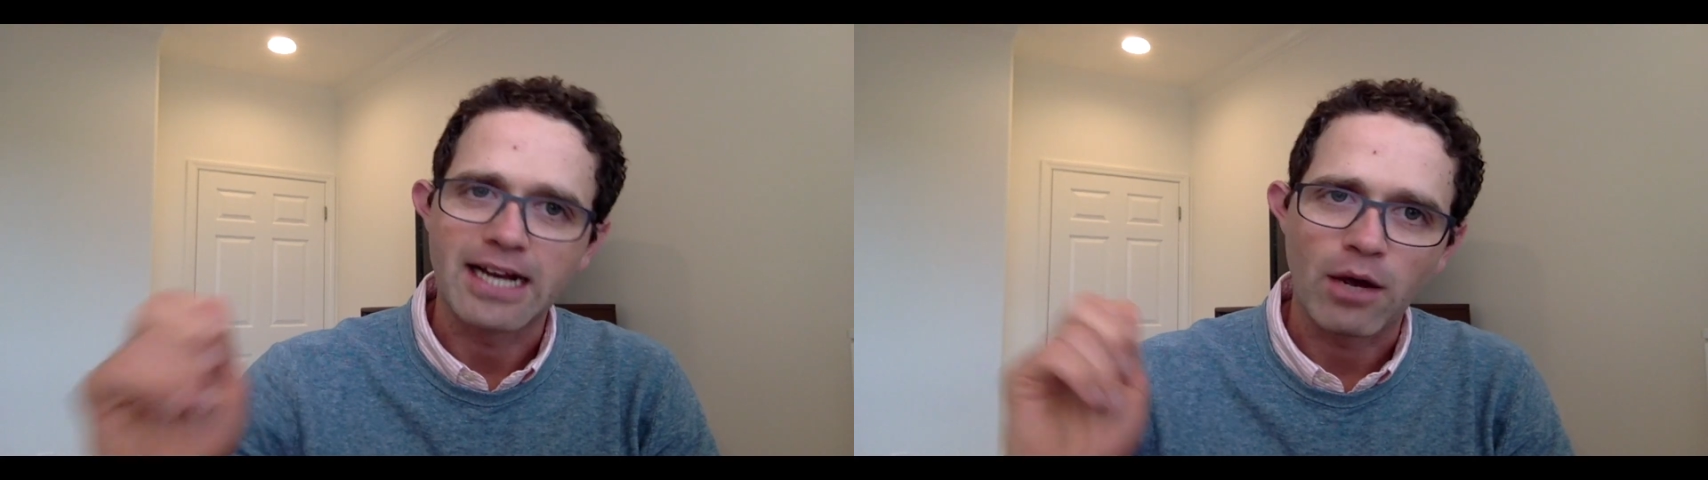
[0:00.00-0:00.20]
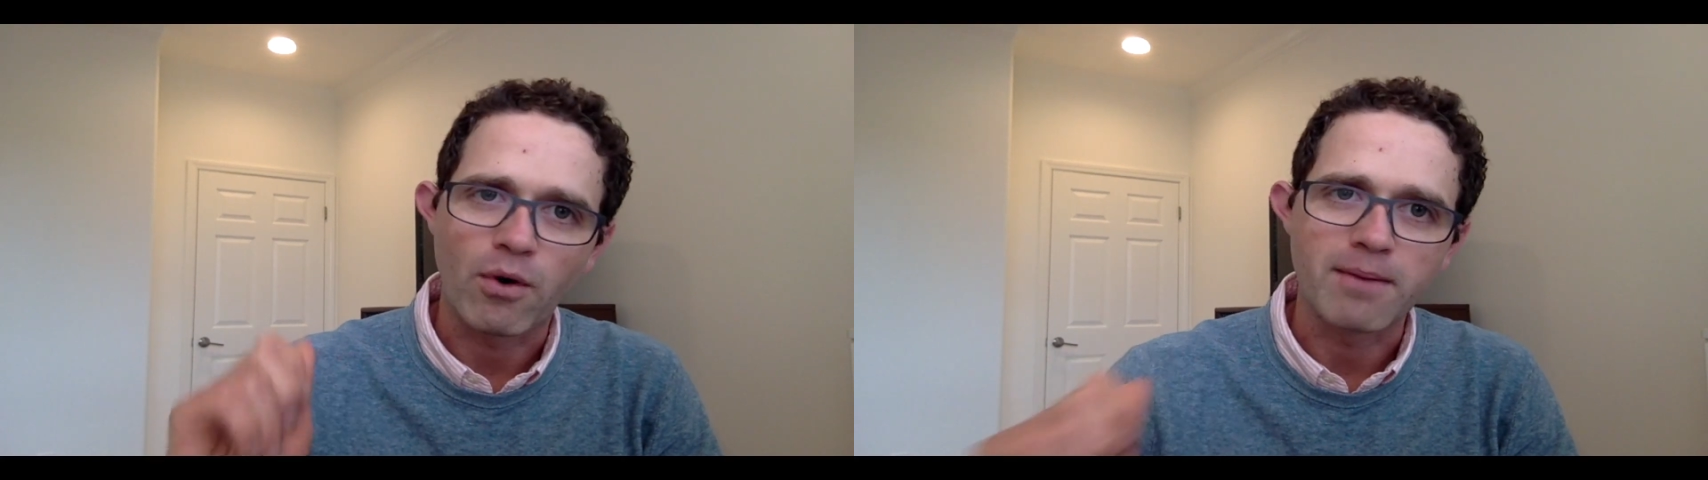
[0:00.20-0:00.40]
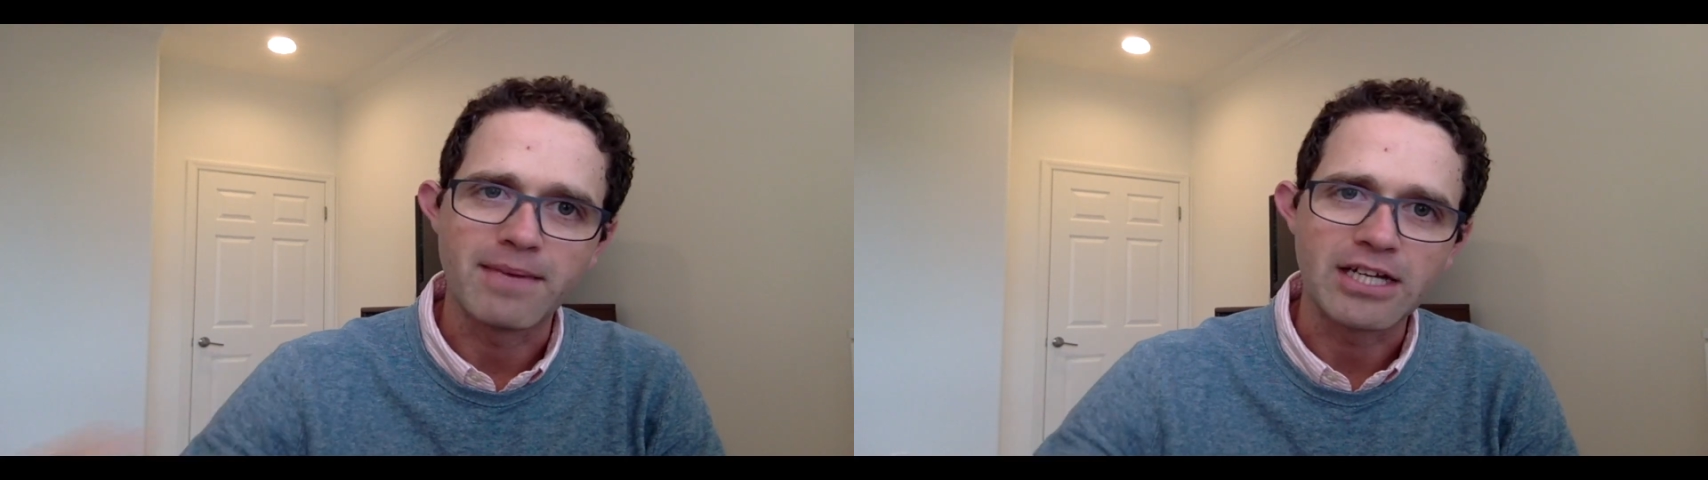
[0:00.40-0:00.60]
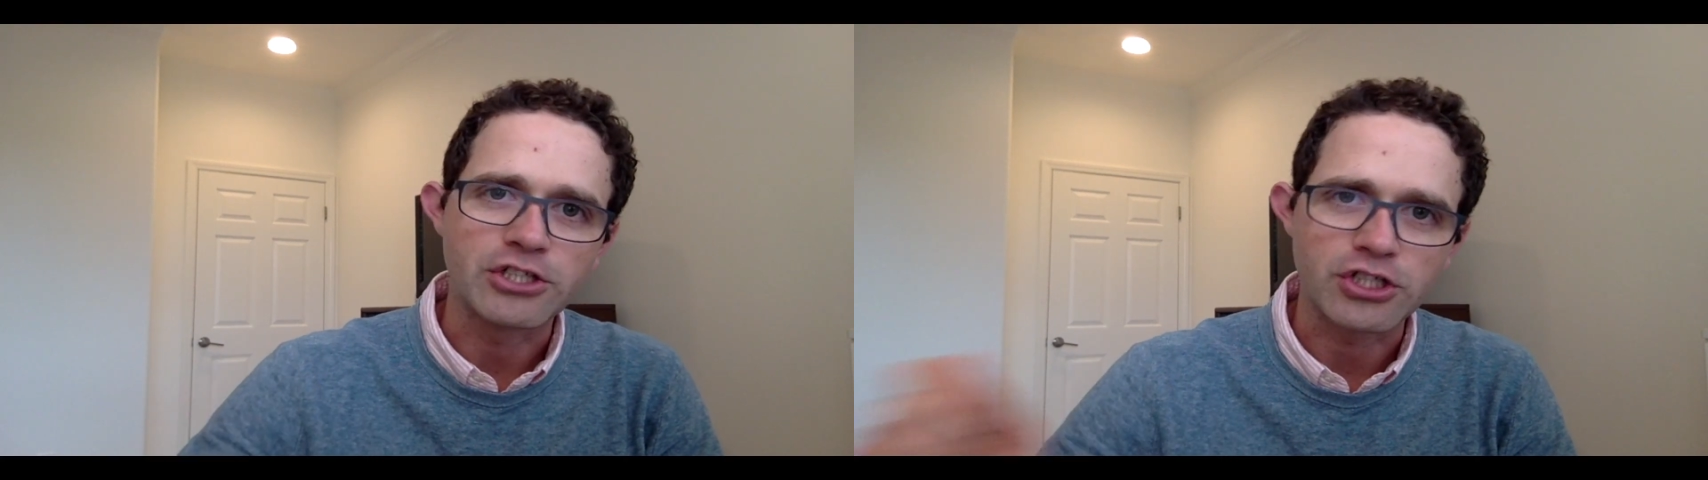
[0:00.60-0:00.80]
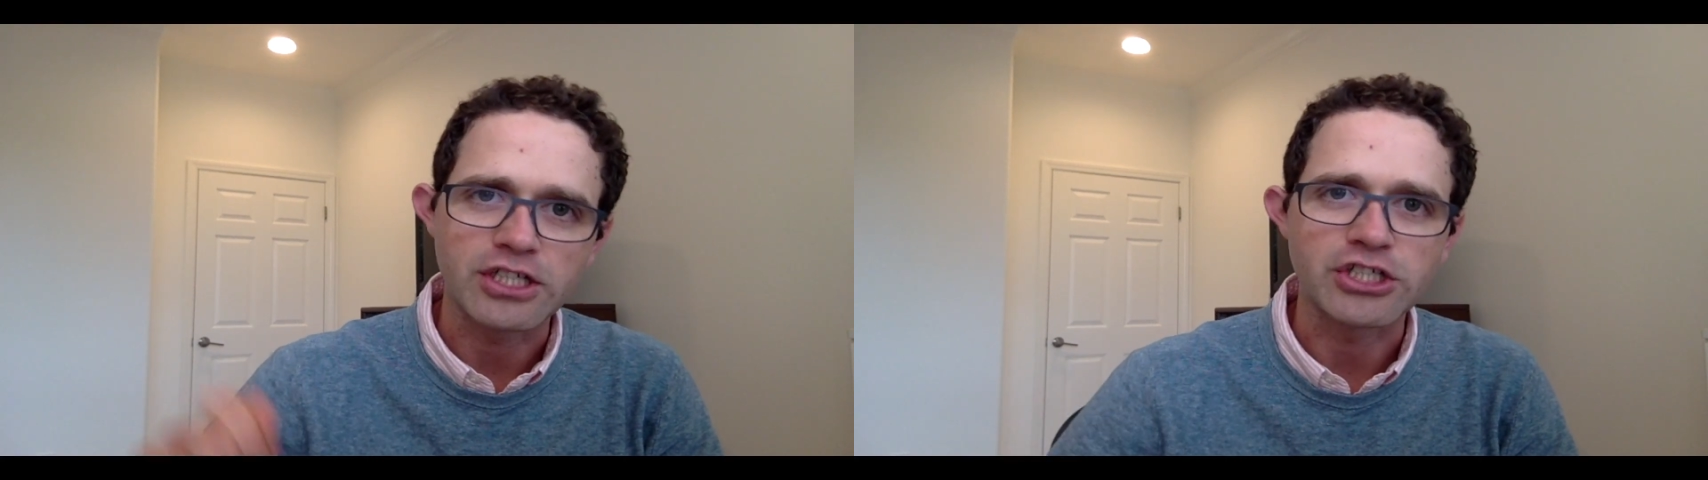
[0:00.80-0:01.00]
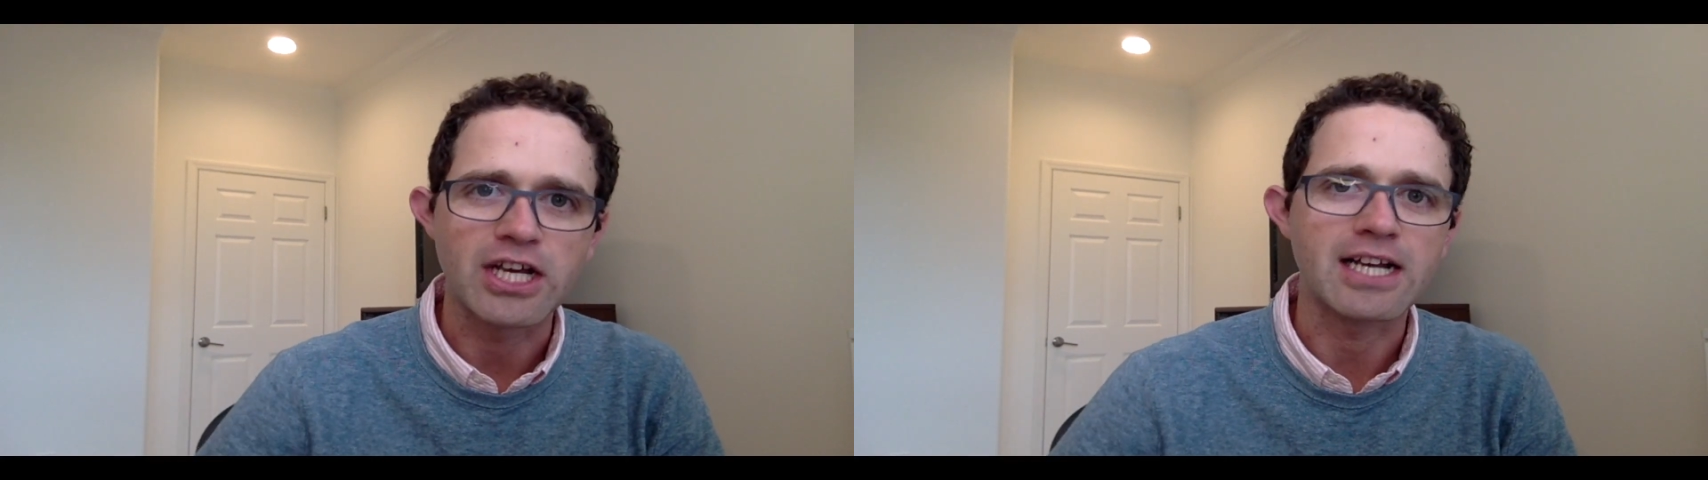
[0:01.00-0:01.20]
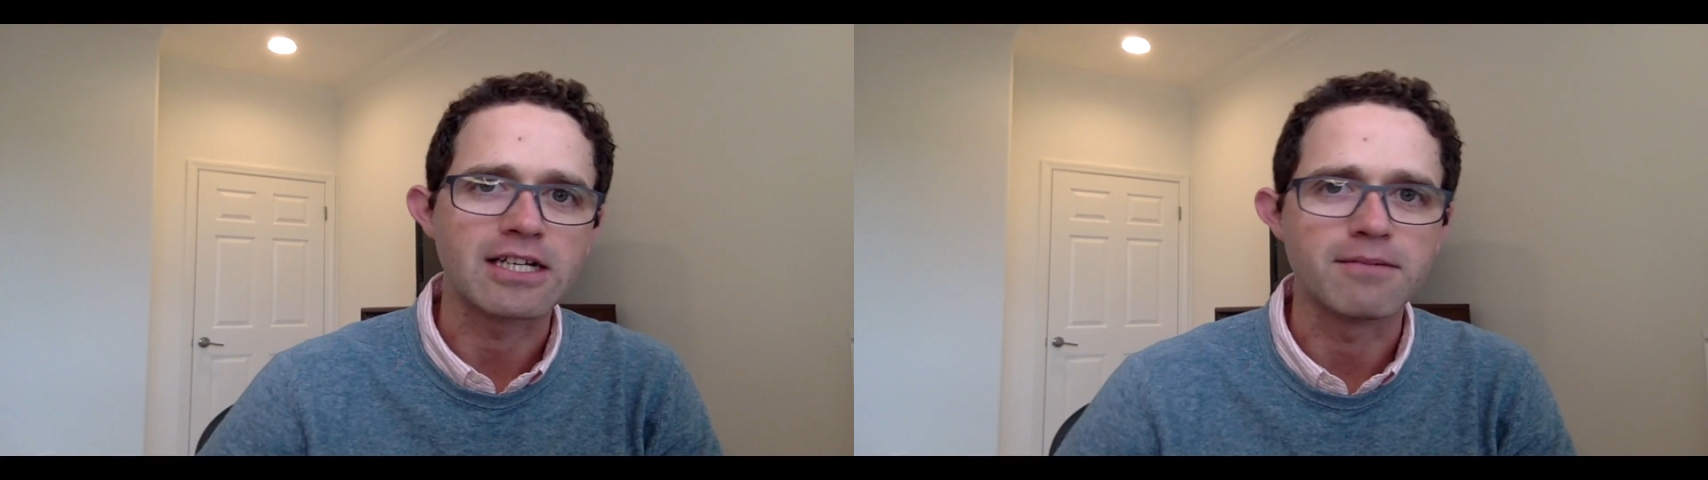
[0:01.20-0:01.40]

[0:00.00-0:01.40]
And I want to make sure to check it